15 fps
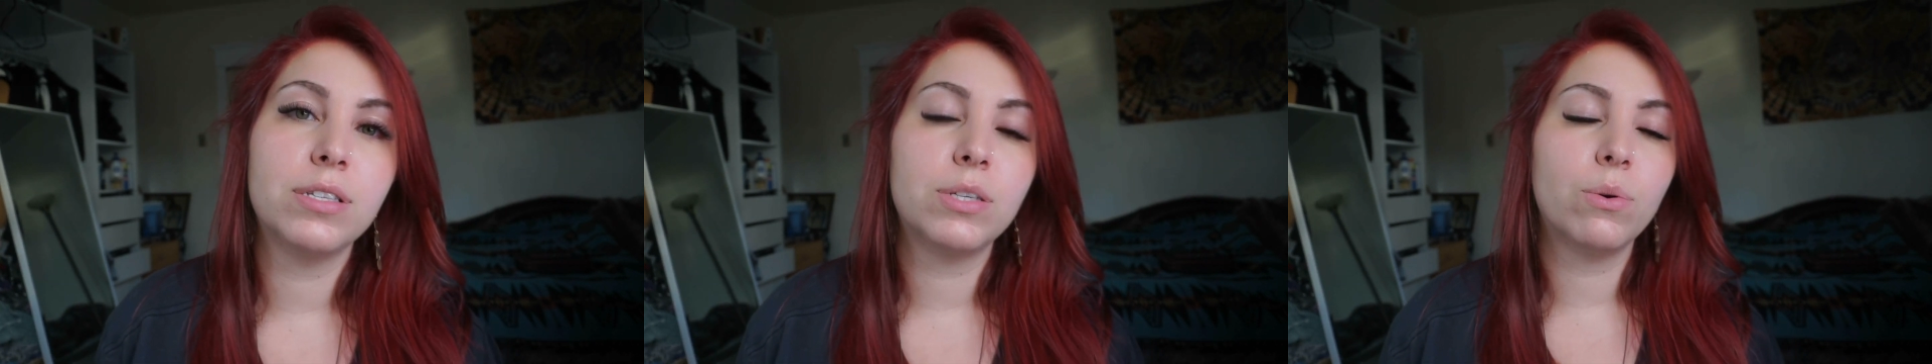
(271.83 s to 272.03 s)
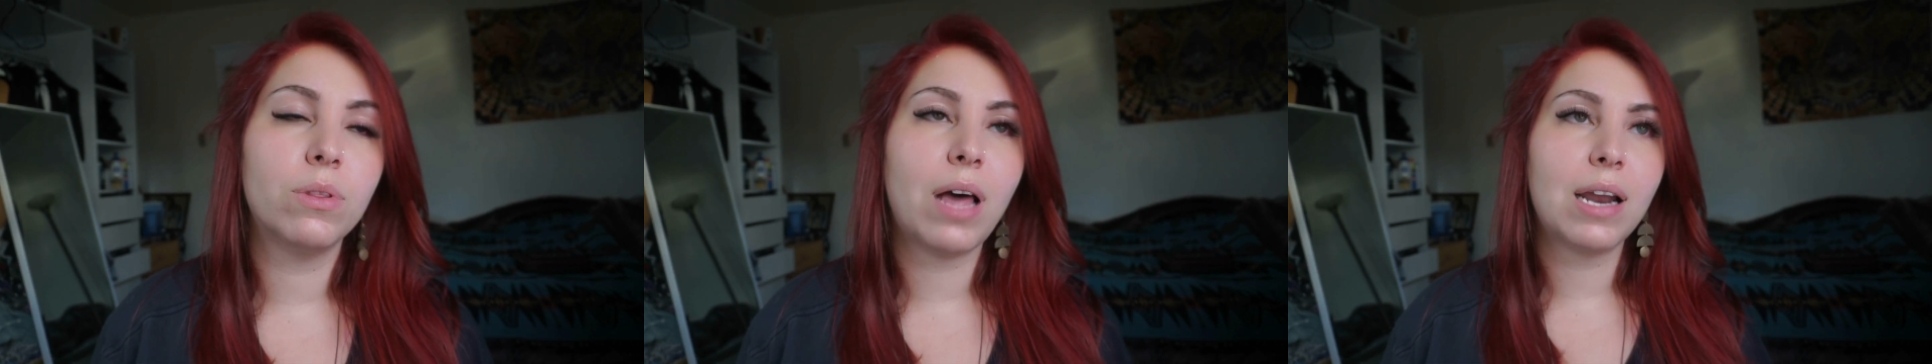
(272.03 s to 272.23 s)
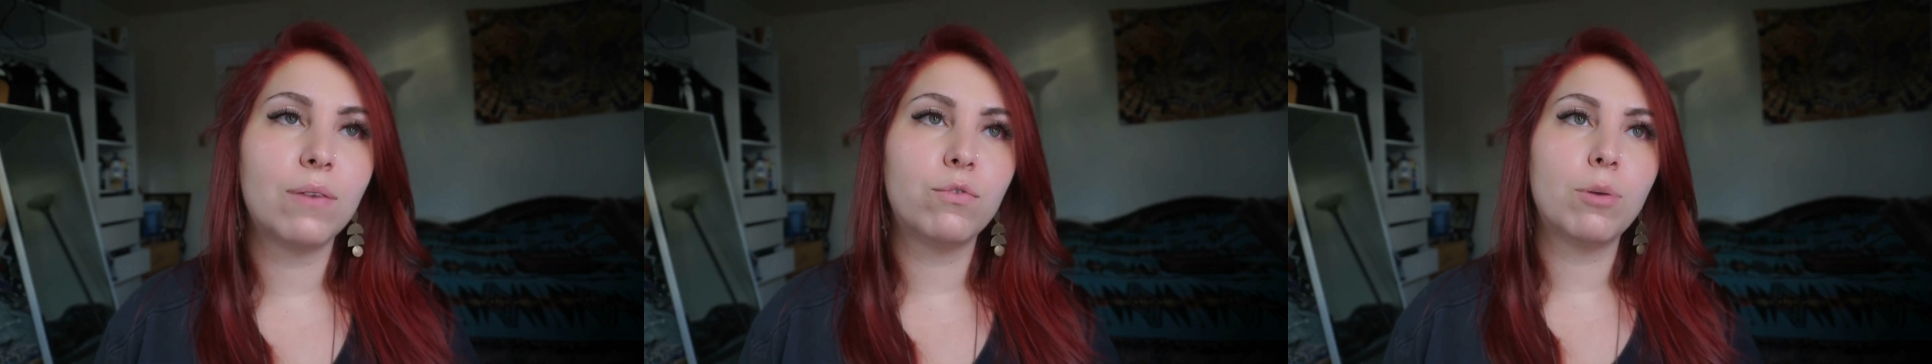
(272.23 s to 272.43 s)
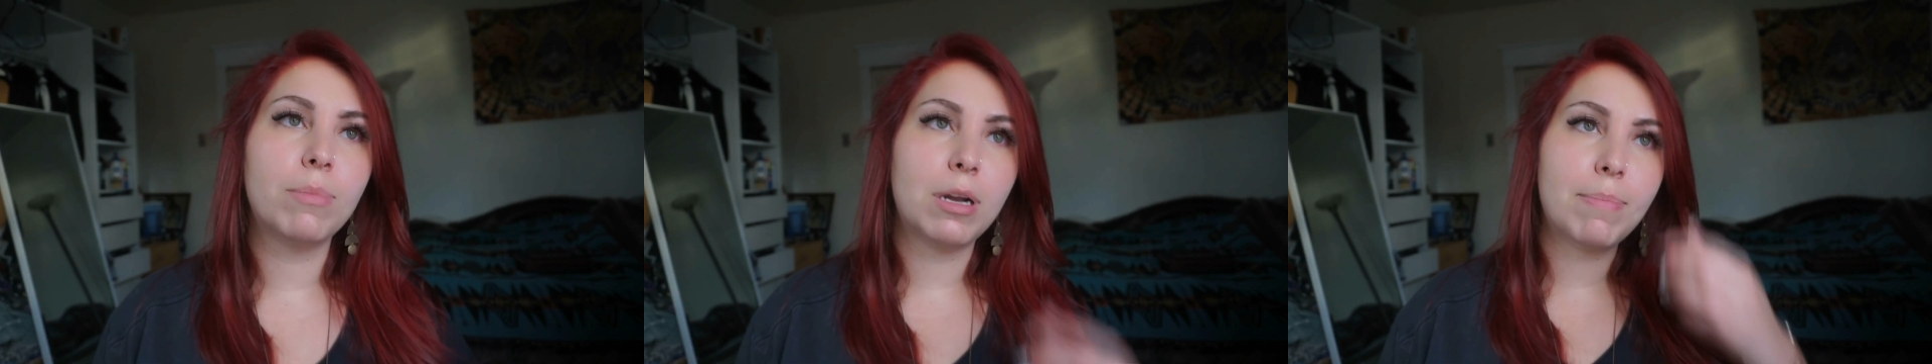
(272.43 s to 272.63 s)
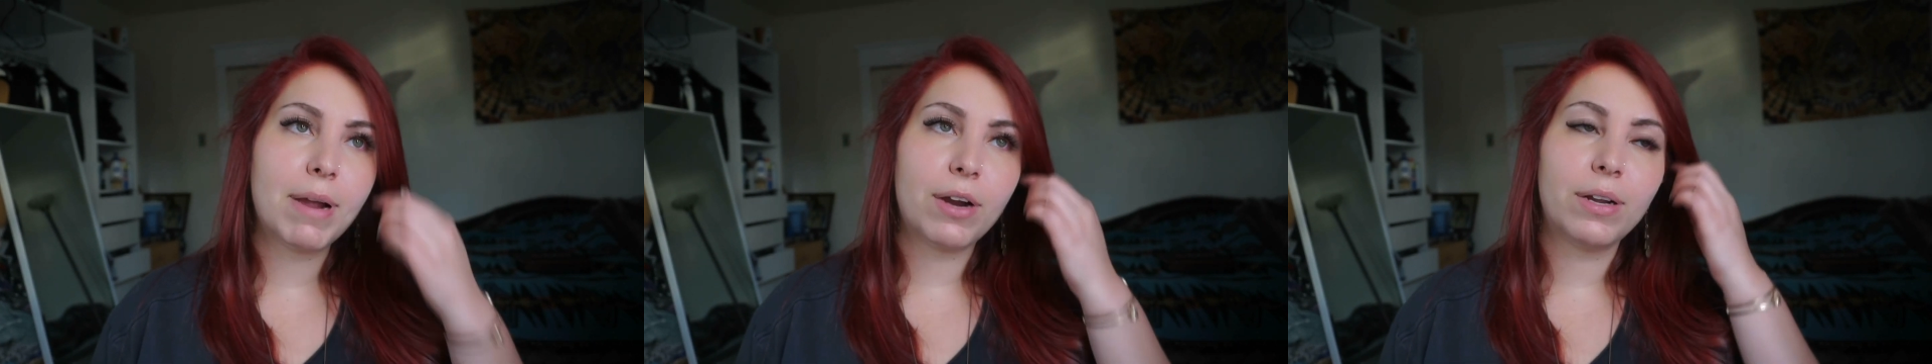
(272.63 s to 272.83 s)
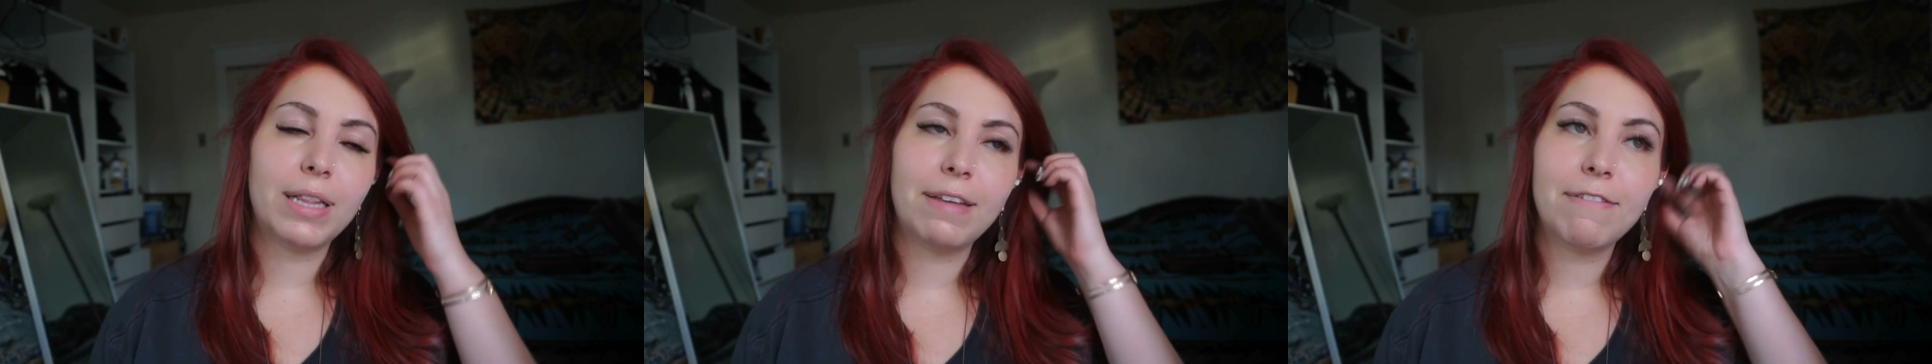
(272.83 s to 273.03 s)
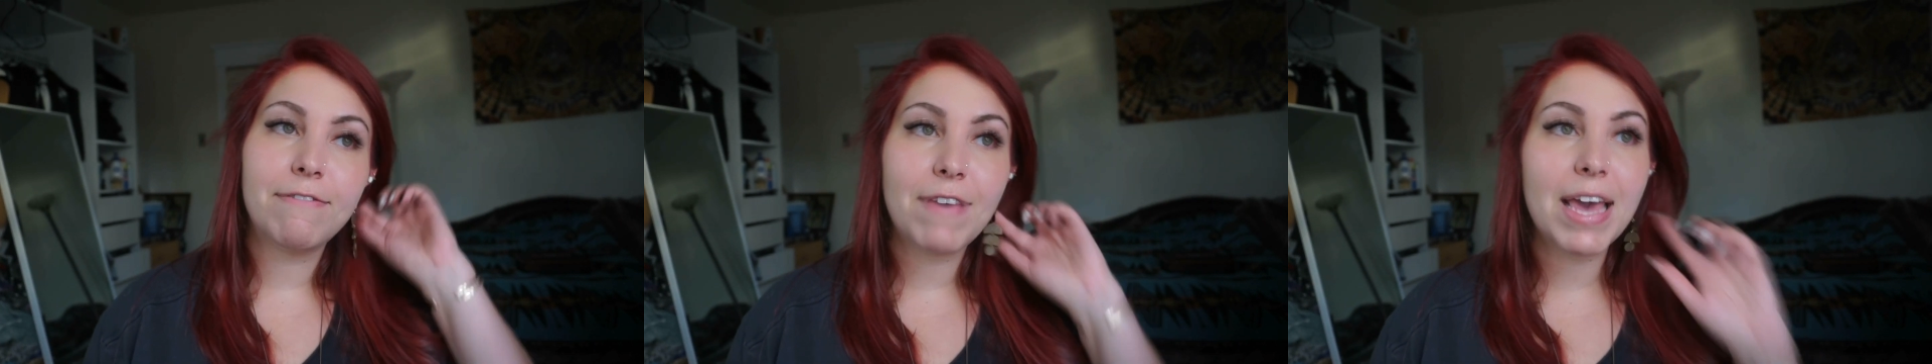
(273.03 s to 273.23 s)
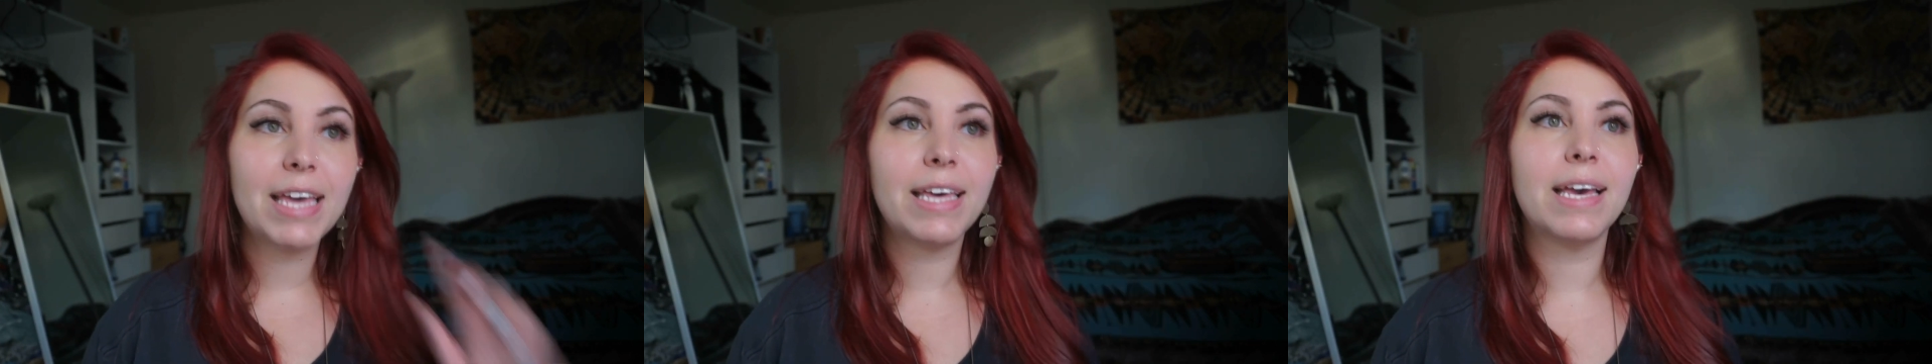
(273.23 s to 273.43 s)
So a lot of women apparently
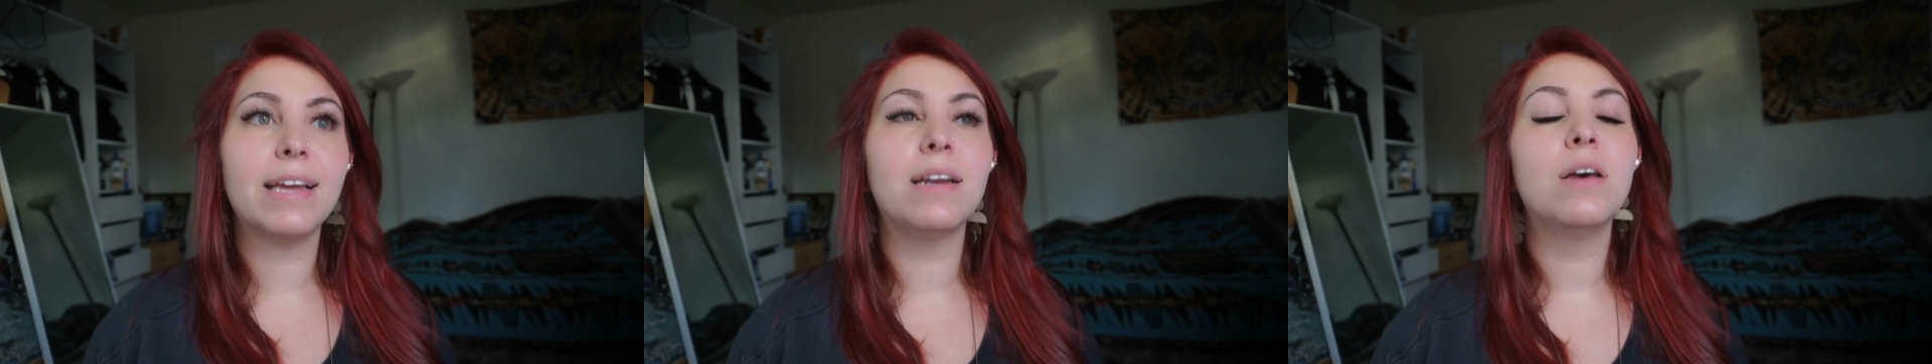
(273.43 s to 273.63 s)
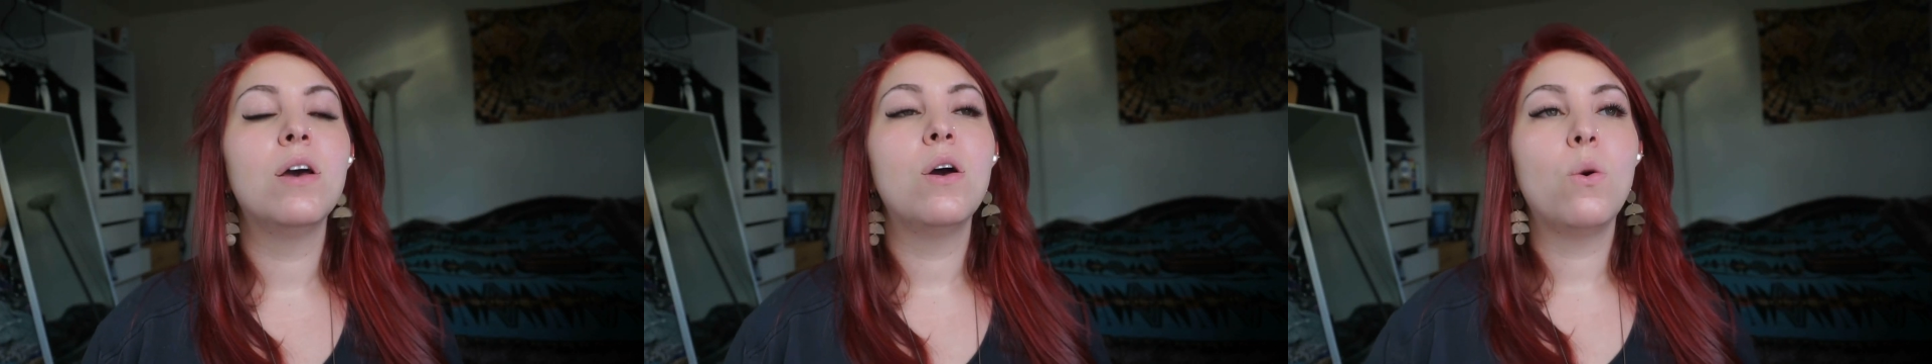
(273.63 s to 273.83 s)
fake it